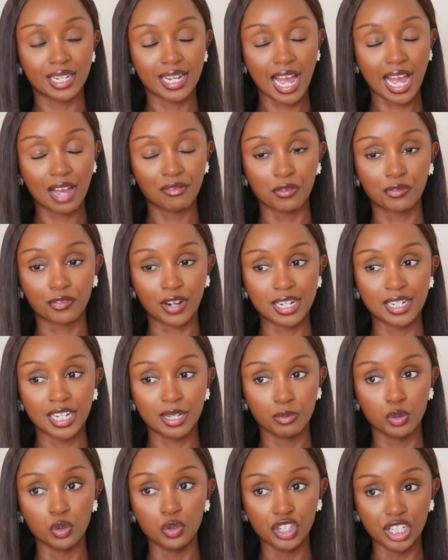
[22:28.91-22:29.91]
and I have a friend
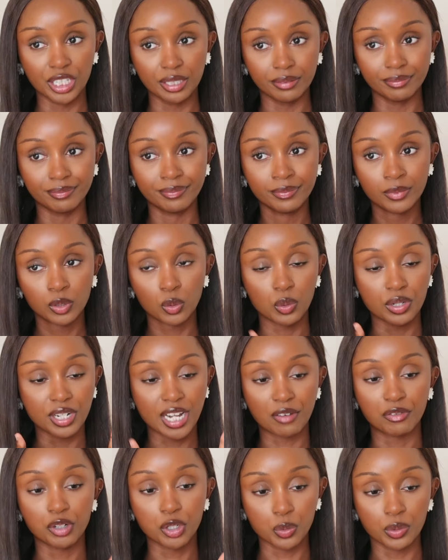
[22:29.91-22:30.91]
named Eugene who would
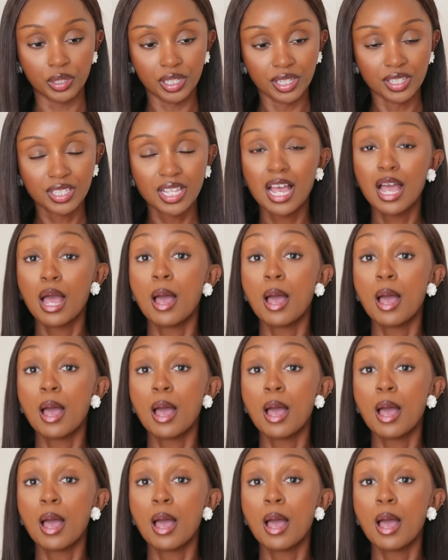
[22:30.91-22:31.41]
never do this.